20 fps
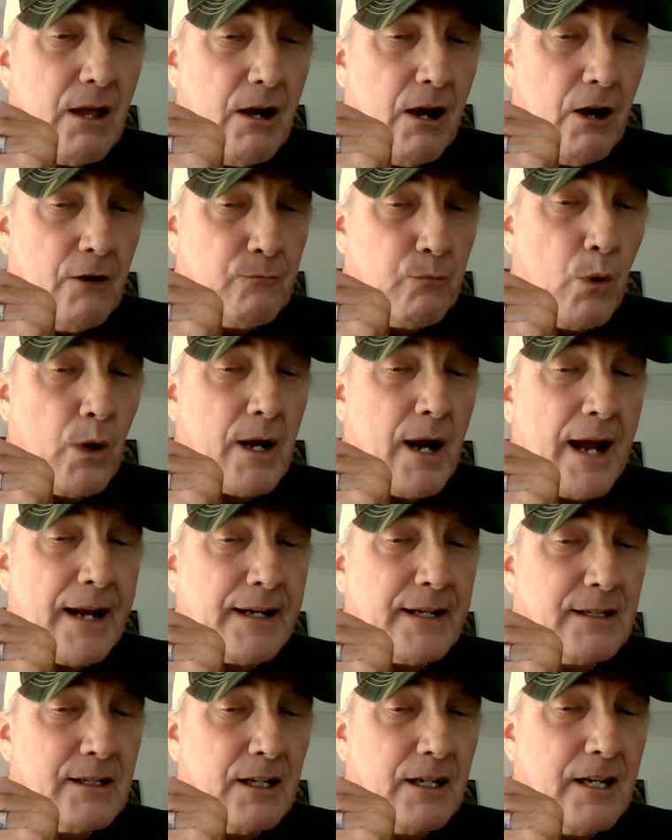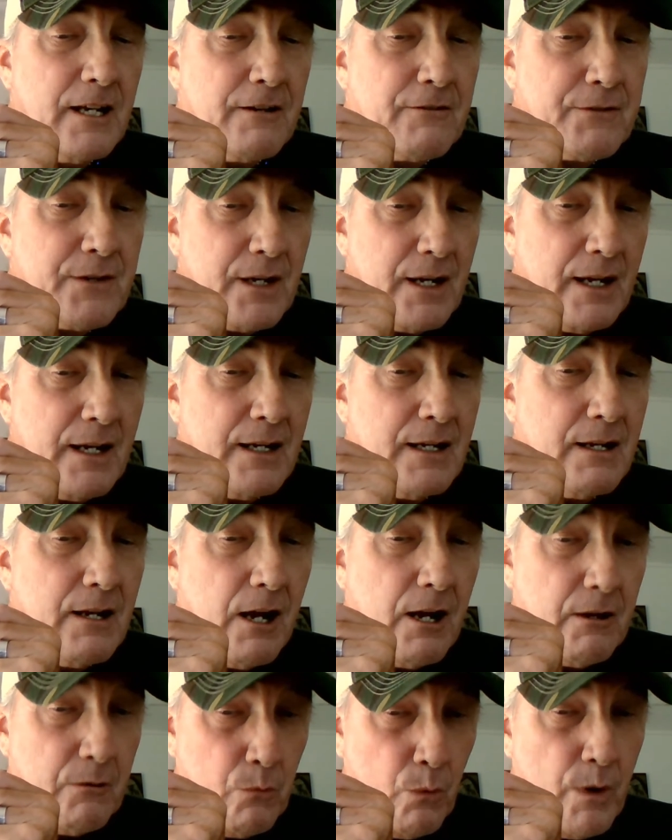of what I can lift
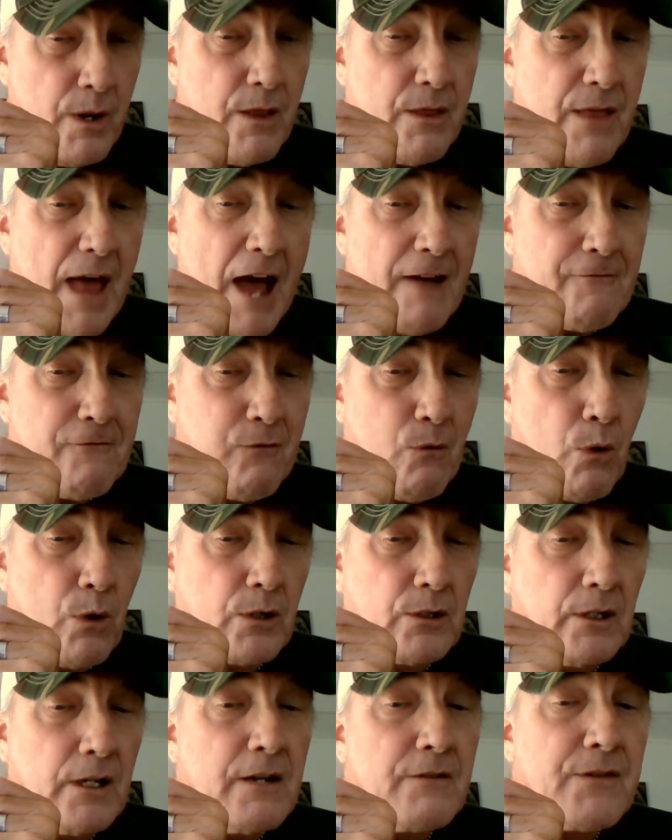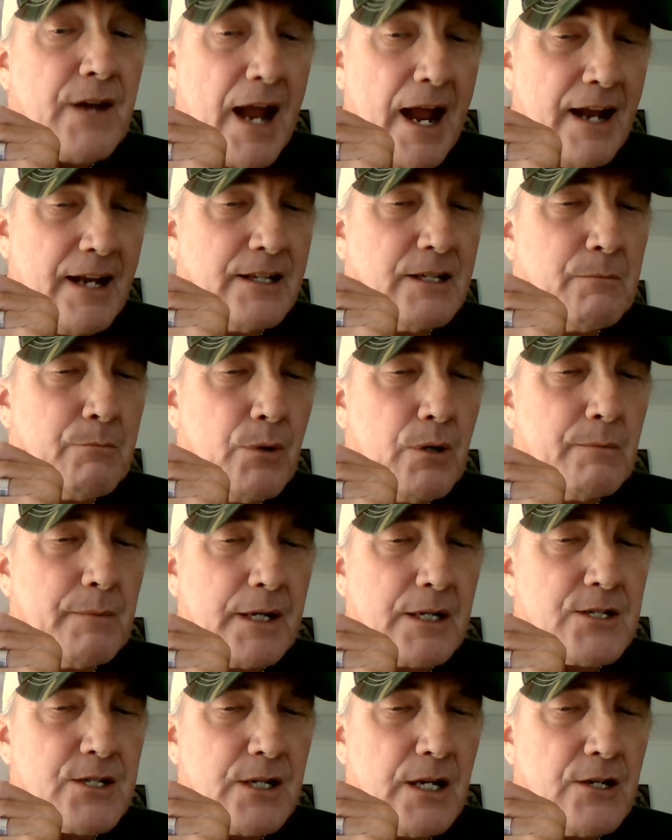with that forklift and the boom
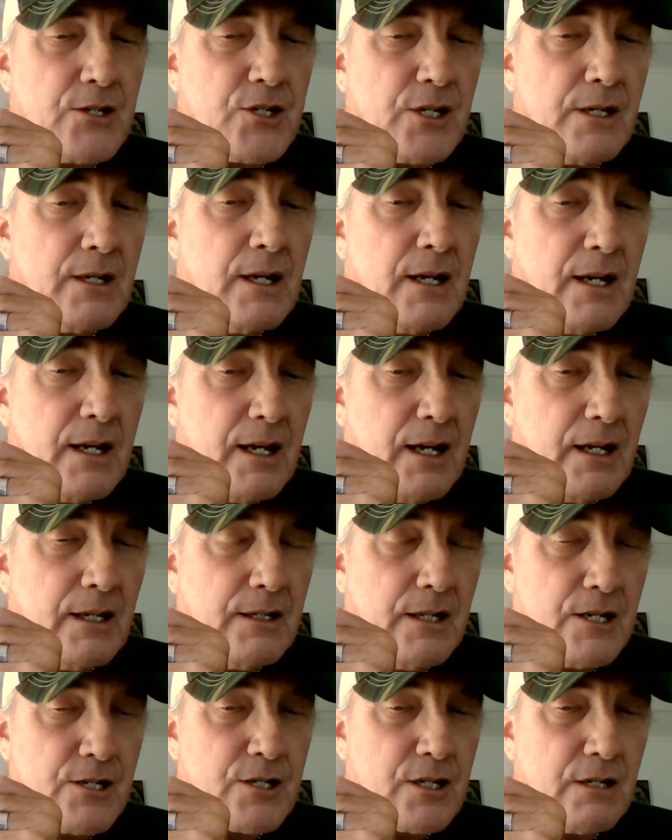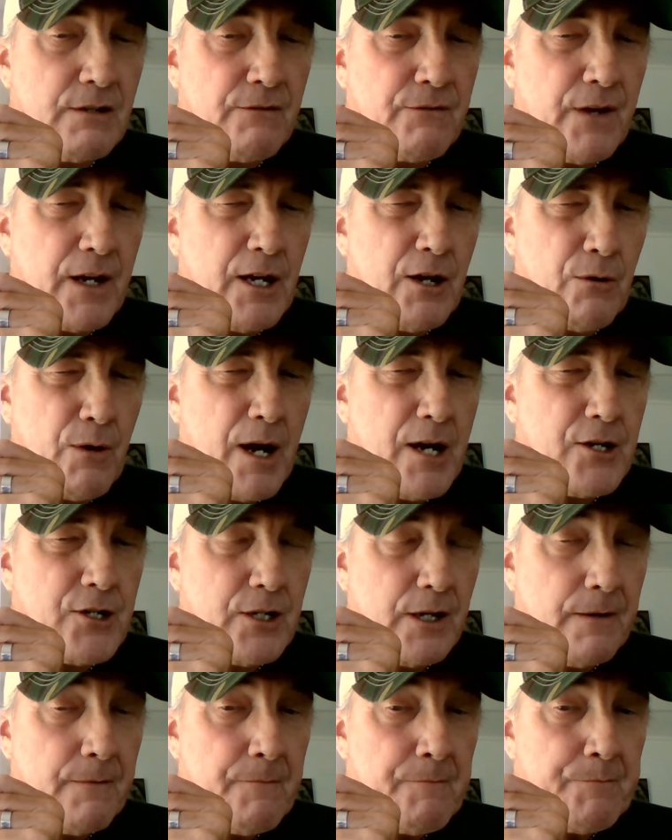extension in this
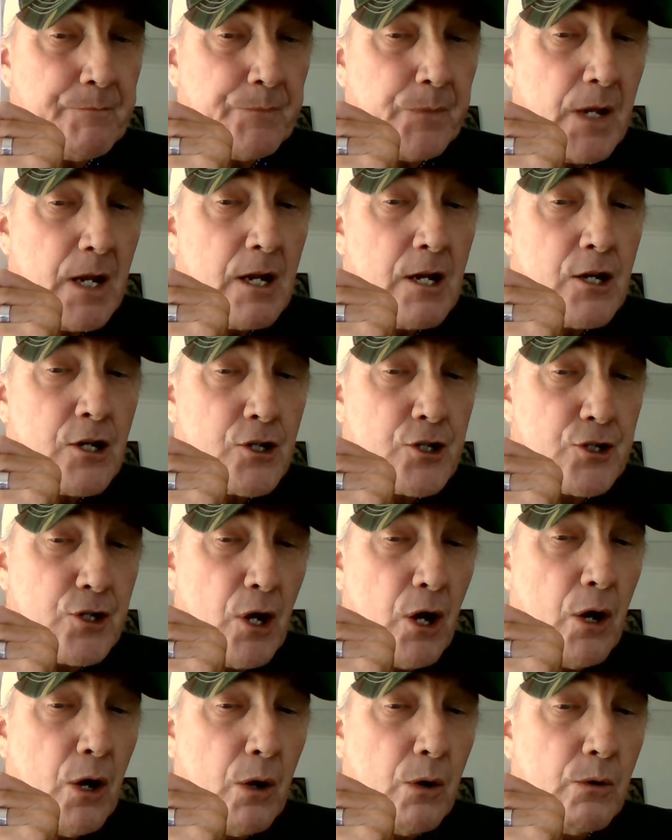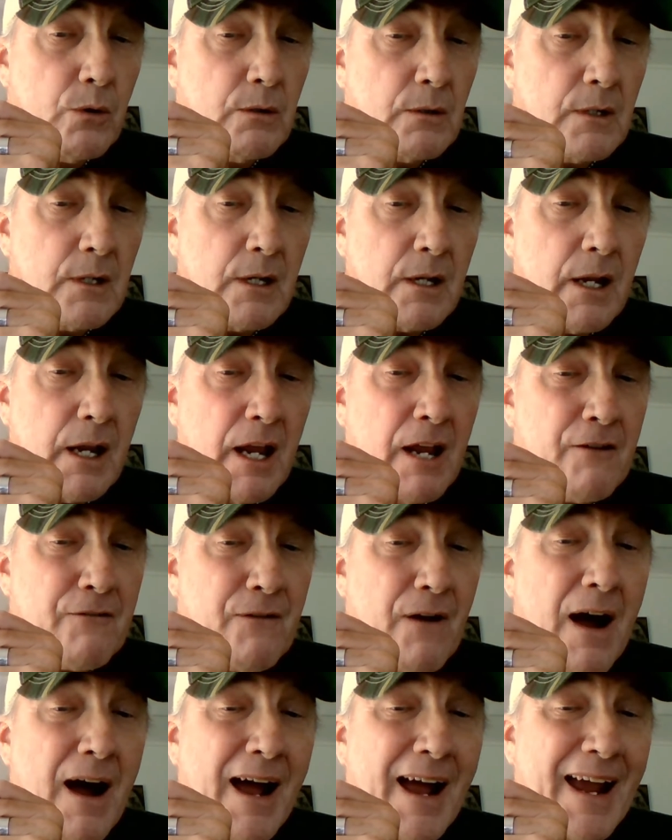configuration. So if
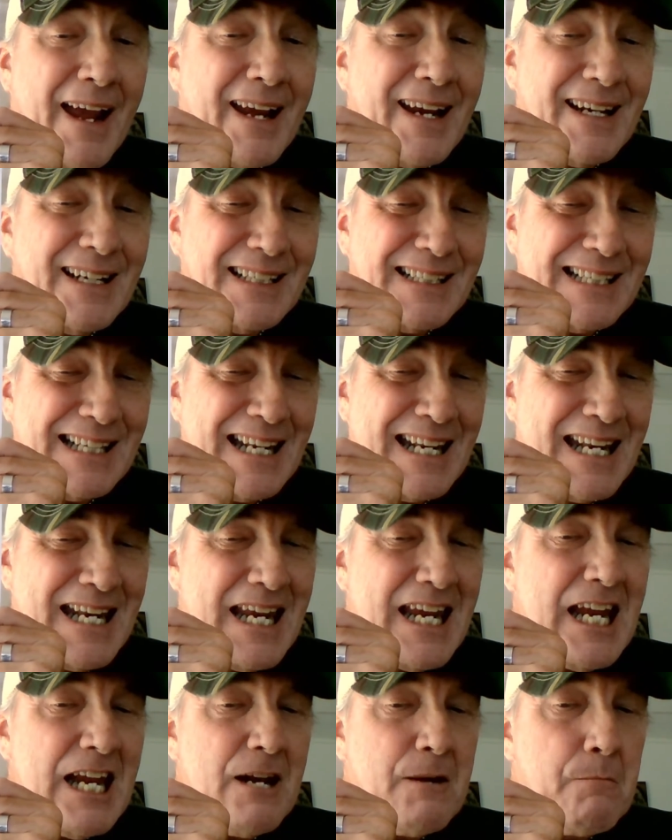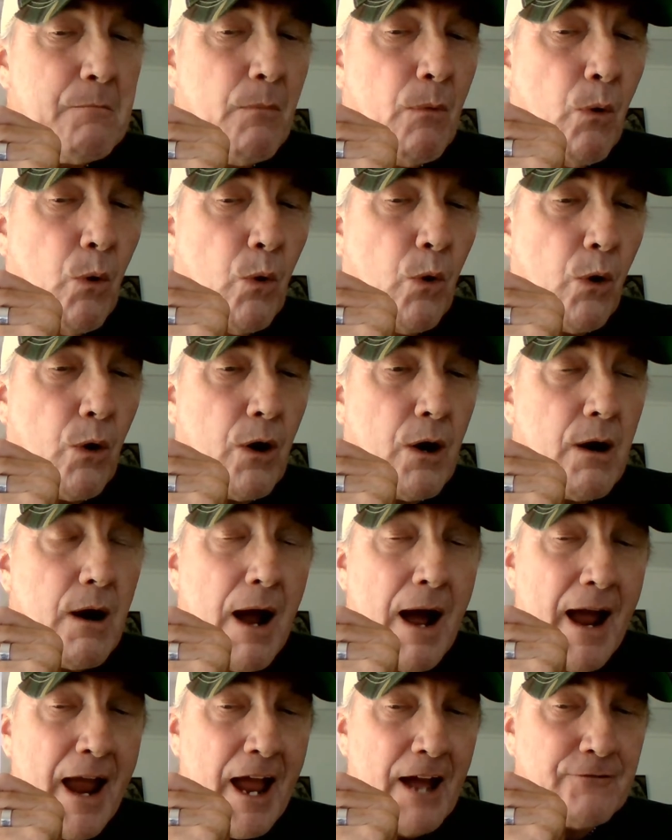I need more,
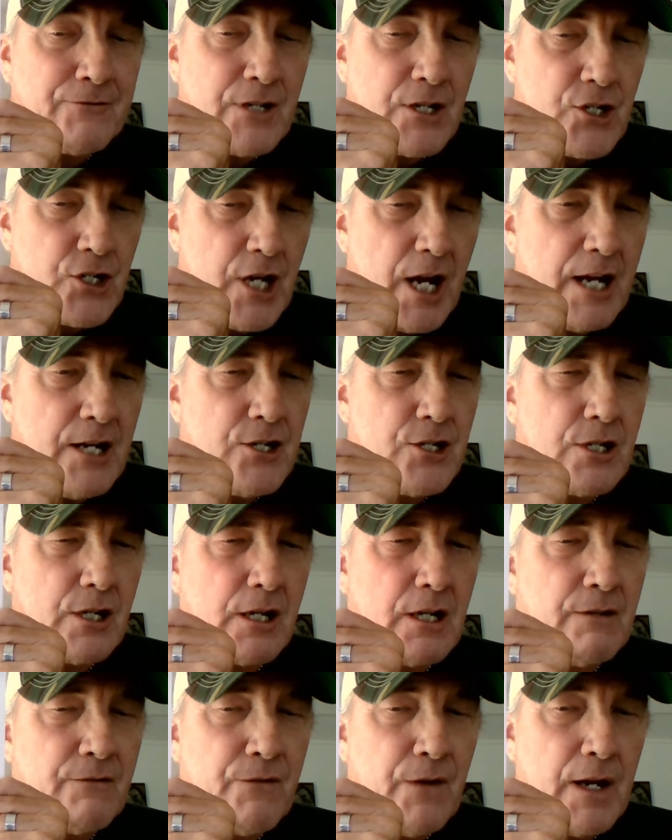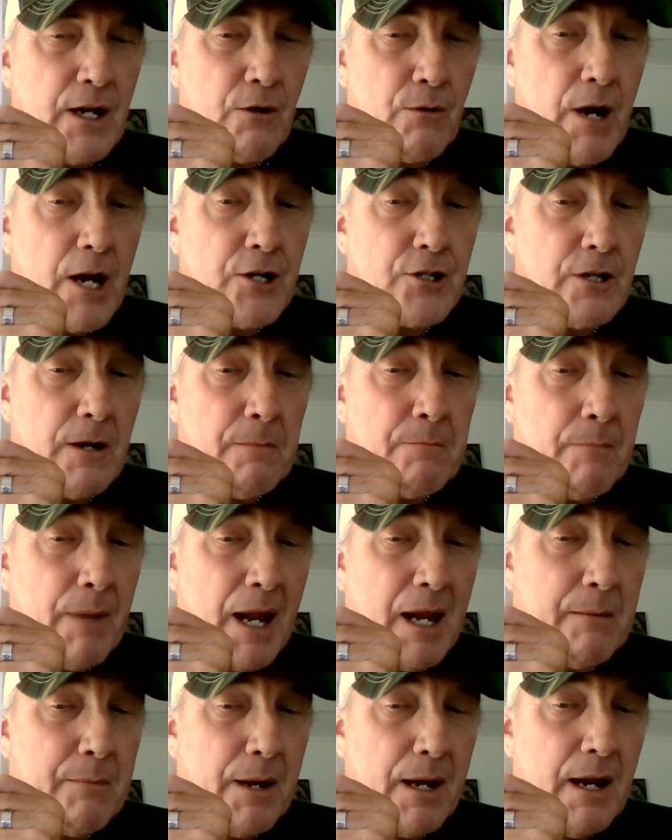I have to change the configuration.
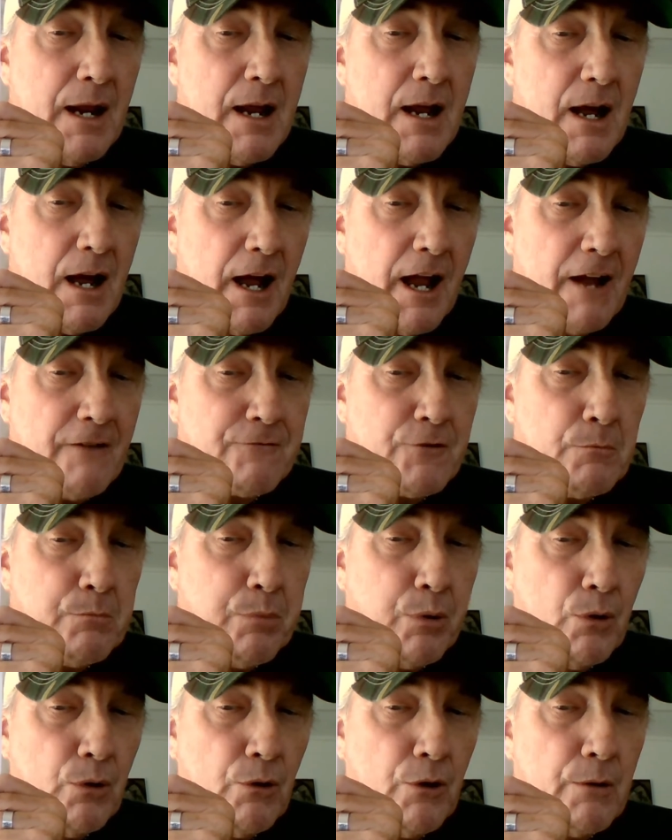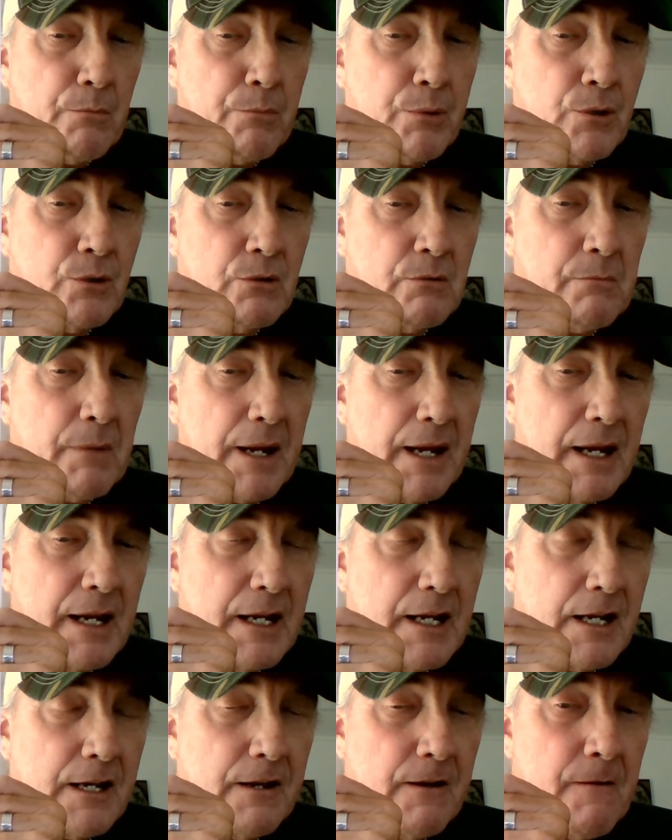Maybe I have to pull the boom
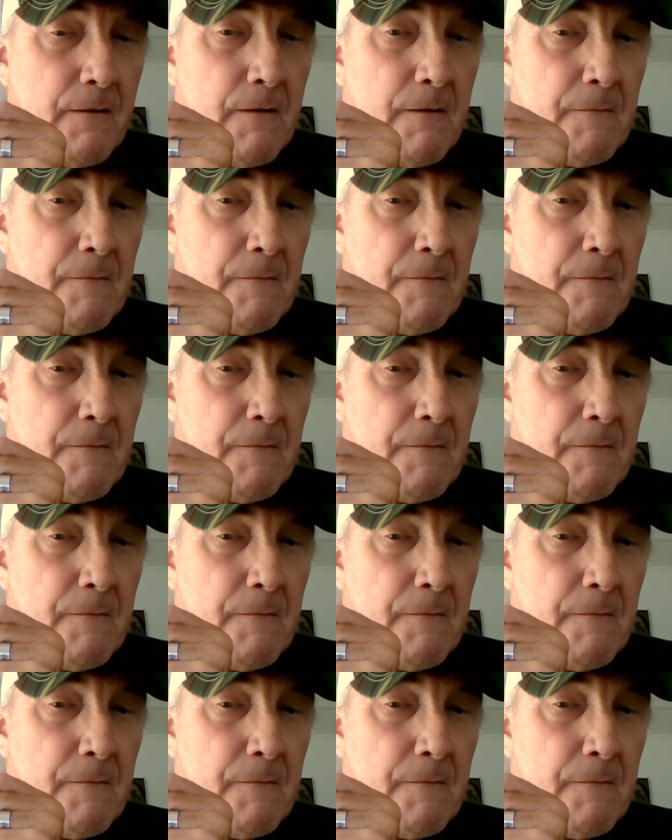in